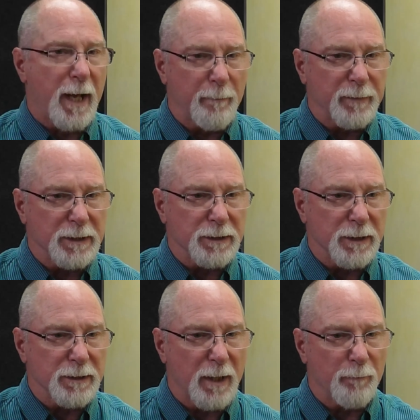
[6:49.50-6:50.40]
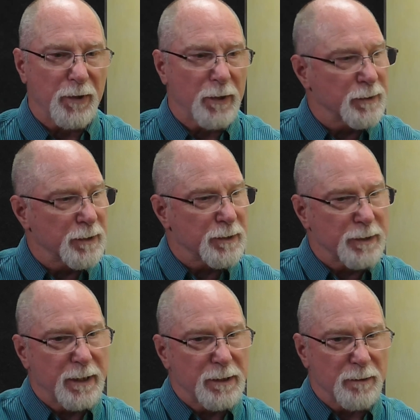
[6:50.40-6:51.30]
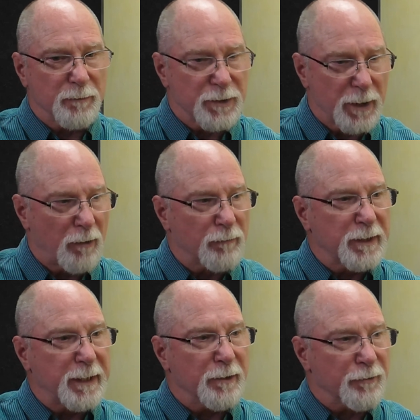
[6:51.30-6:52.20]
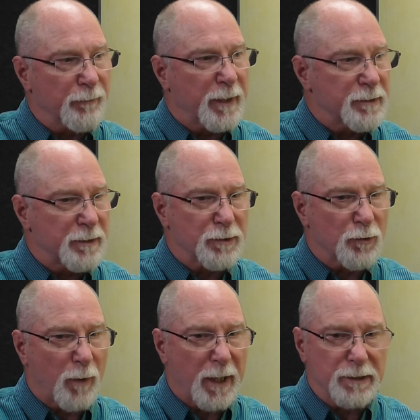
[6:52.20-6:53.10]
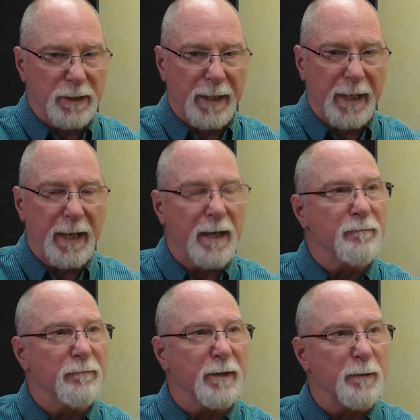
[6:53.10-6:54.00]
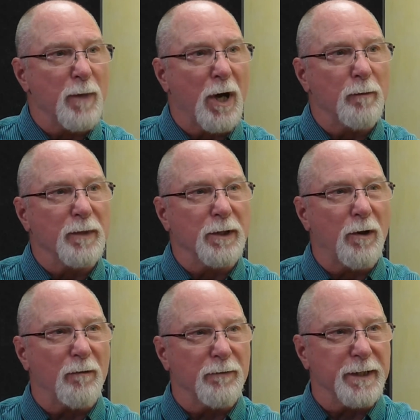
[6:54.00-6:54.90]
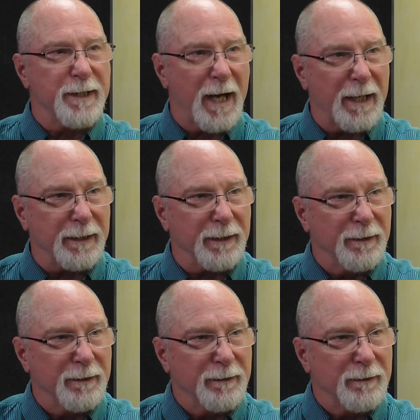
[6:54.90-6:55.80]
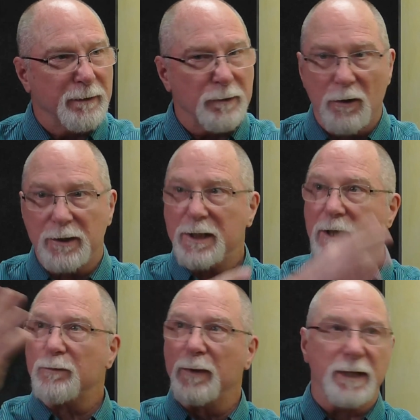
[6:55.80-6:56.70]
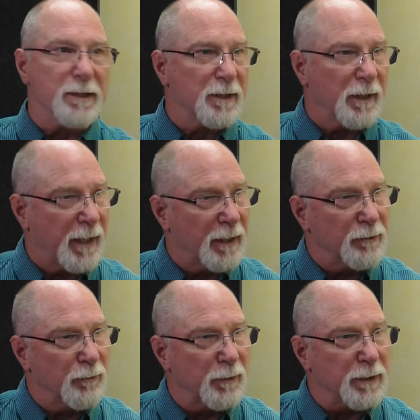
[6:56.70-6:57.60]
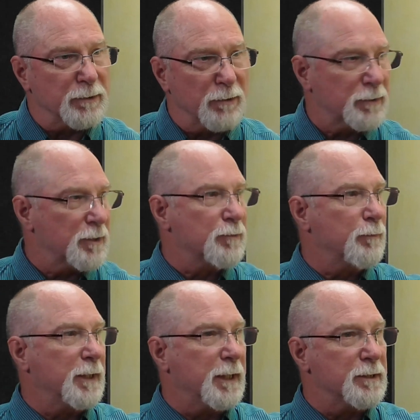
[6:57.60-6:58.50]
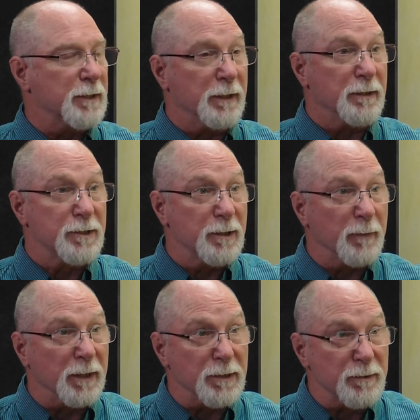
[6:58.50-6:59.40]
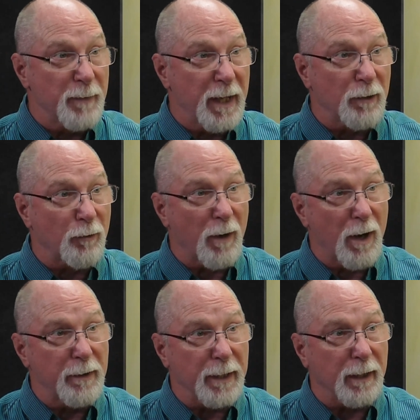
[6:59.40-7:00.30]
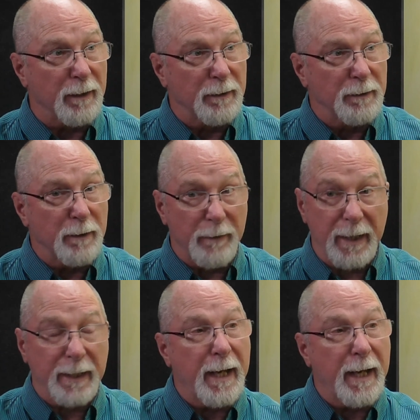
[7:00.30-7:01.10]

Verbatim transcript: happens is that person sees themselves in a threat situation every moment of the day. Yeah not just when there's a loud yeah. noise, not just mm. when there's a similar mm. smell or odour. That That's